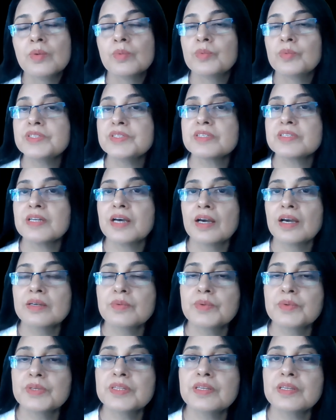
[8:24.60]
We start
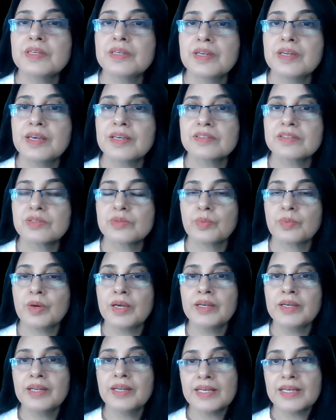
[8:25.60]
with index
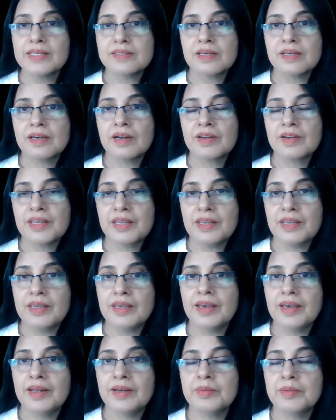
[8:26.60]
1 as our
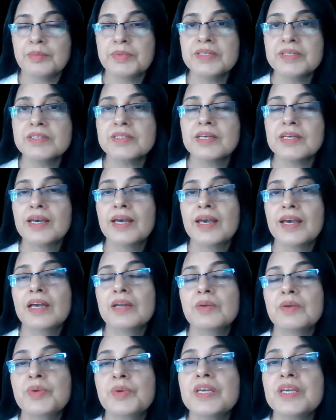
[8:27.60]
key element
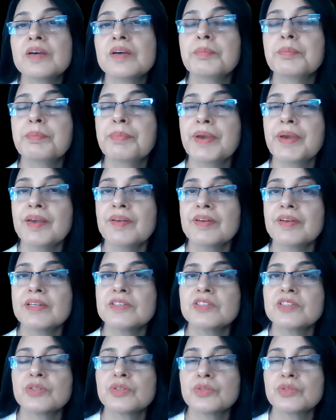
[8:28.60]
and we compare
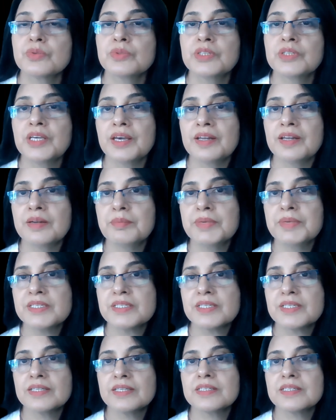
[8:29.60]
it to the
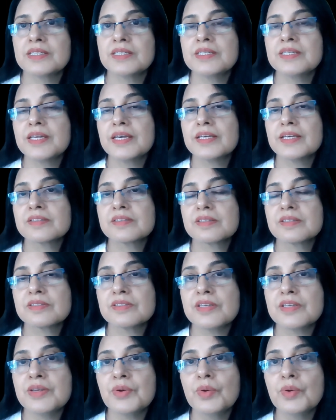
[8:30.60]
element at index
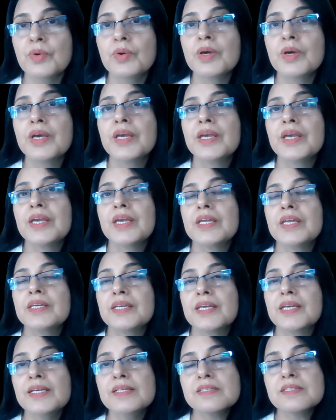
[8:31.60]
0.
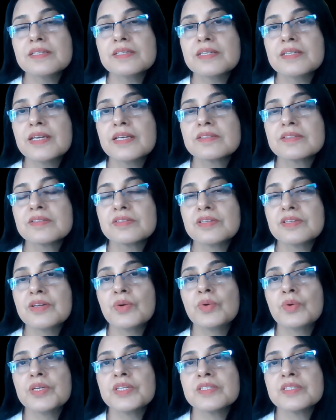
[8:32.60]
In case index
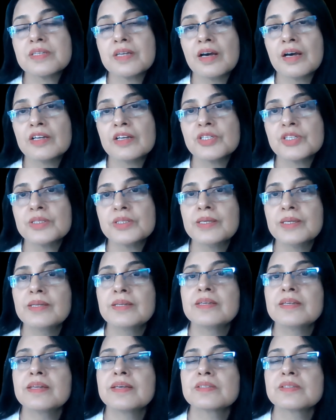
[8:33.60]
0 is larger than
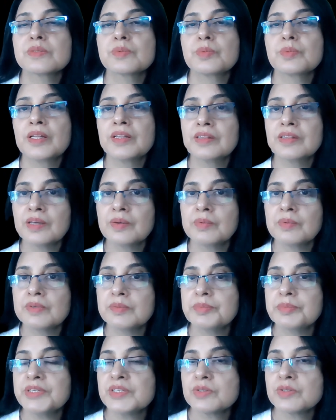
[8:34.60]
index 1, they
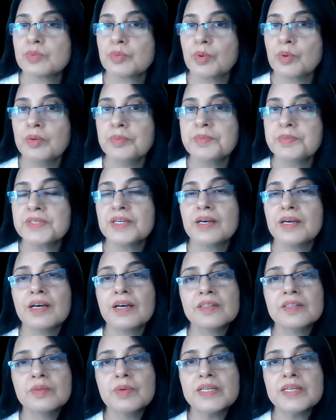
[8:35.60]
will be swapped.
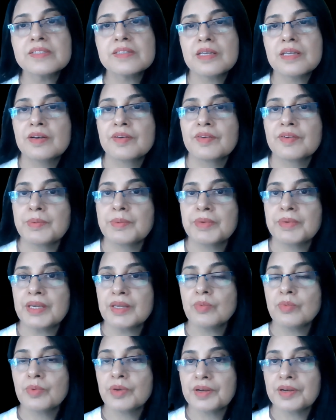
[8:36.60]
Otherwise, they'll
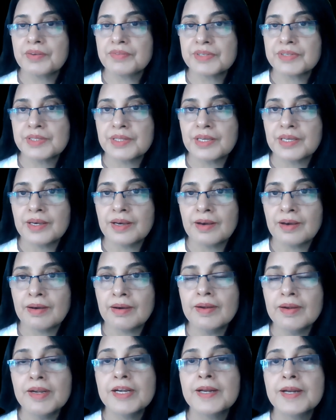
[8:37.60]
remain wherever they
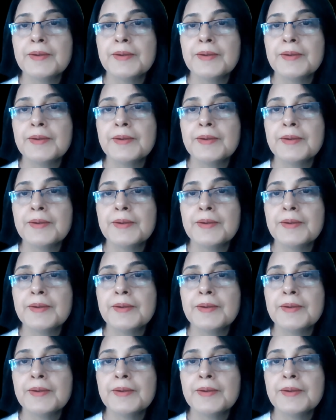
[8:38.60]
are.